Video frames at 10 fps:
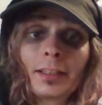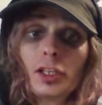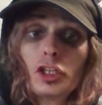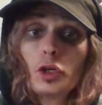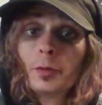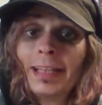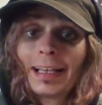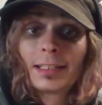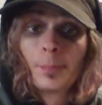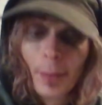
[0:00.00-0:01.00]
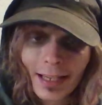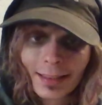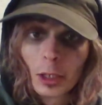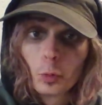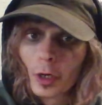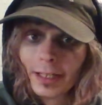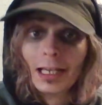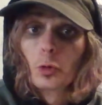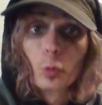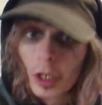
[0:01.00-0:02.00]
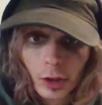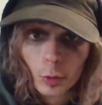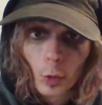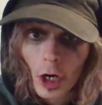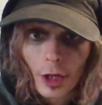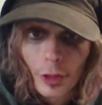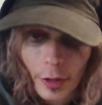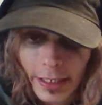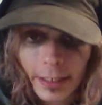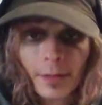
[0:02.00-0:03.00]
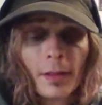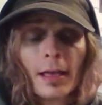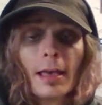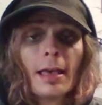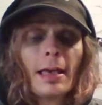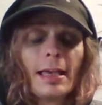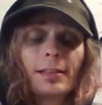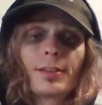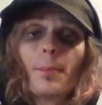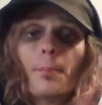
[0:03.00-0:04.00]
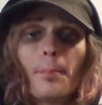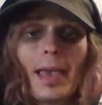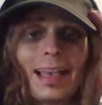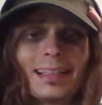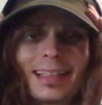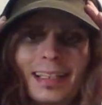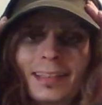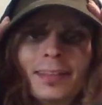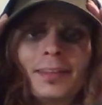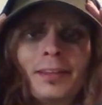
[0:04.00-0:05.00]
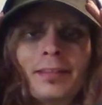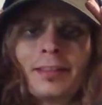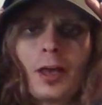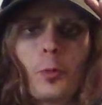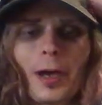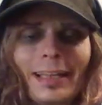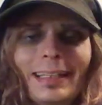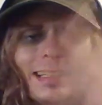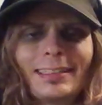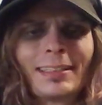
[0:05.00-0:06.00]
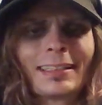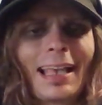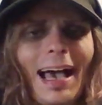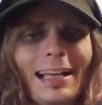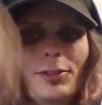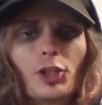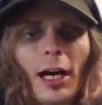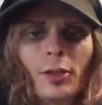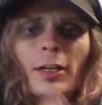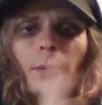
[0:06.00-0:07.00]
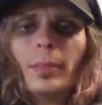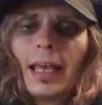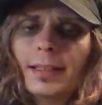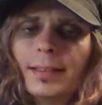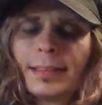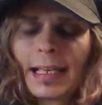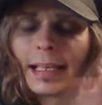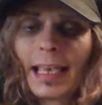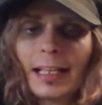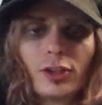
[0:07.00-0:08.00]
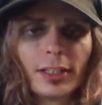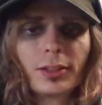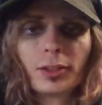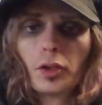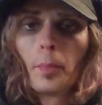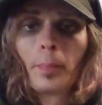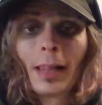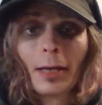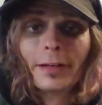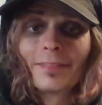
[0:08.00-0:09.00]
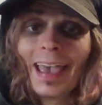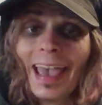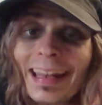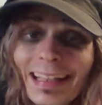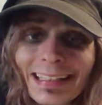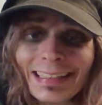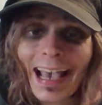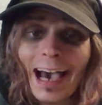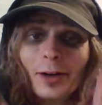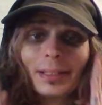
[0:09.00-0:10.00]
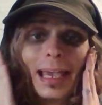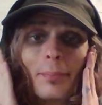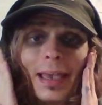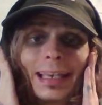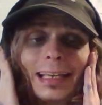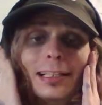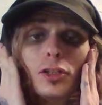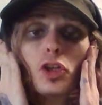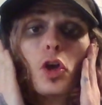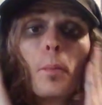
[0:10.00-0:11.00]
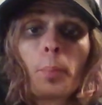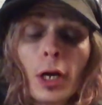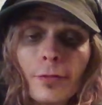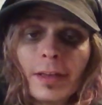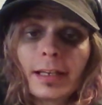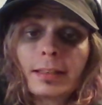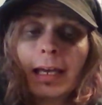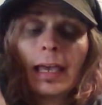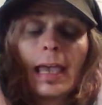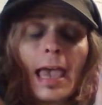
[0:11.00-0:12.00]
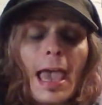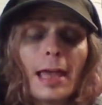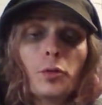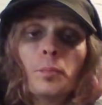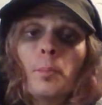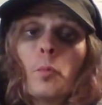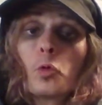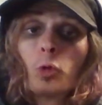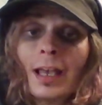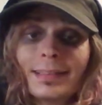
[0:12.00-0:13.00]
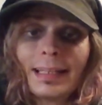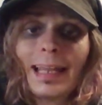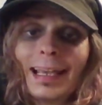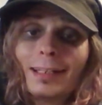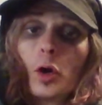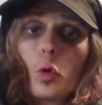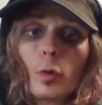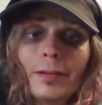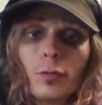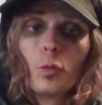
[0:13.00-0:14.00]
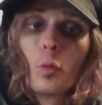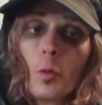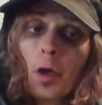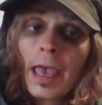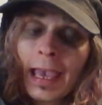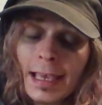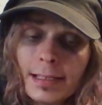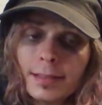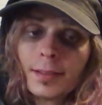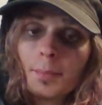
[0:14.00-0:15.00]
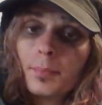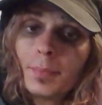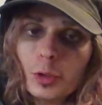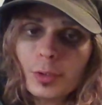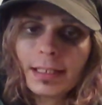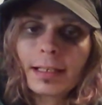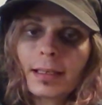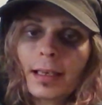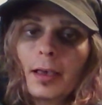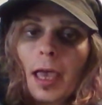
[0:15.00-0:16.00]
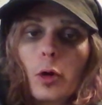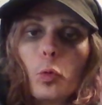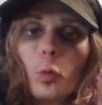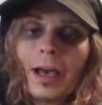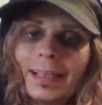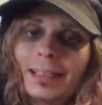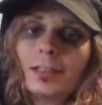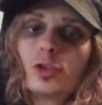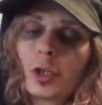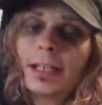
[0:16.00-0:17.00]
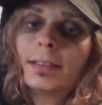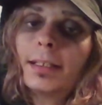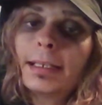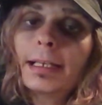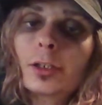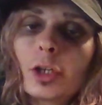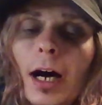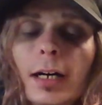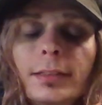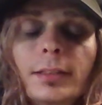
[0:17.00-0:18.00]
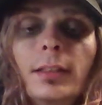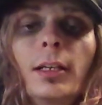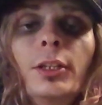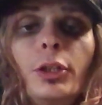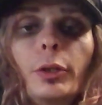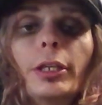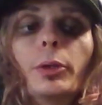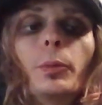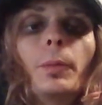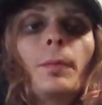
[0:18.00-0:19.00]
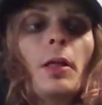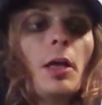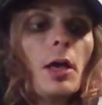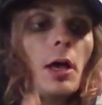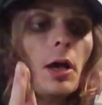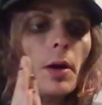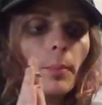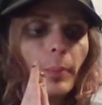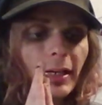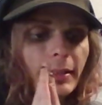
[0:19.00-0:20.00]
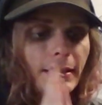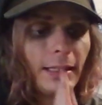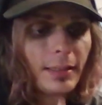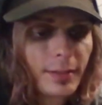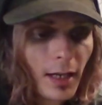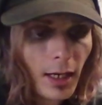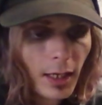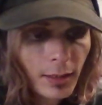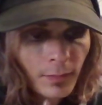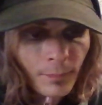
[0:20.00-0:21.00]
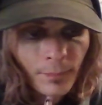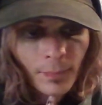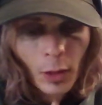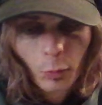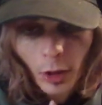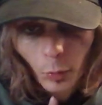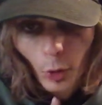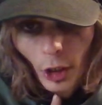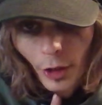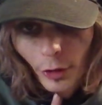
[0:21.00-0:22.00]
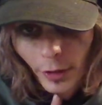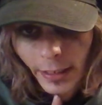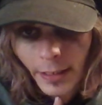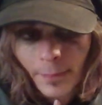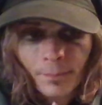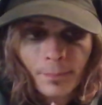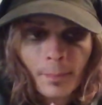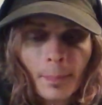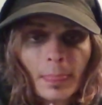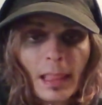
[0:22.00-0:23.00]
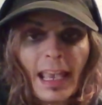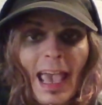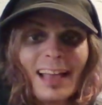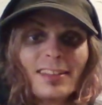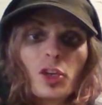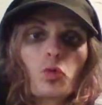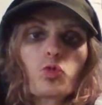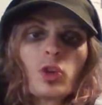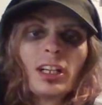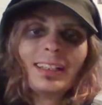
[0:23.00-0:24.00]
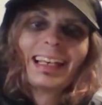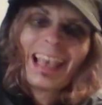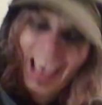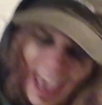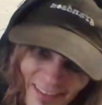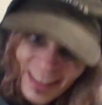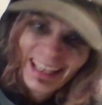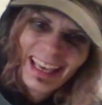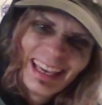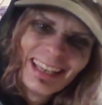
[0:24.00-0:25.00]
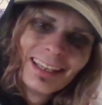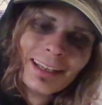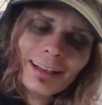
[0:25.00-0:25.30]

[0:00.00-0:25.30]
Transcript: you'd expect he would in World War III. It's amazing the way this guy genre blends and can just play with any sound and make it perfect and resonate with his music and what he's trying to get across to you. But this song, World War III, it has a really heavy hit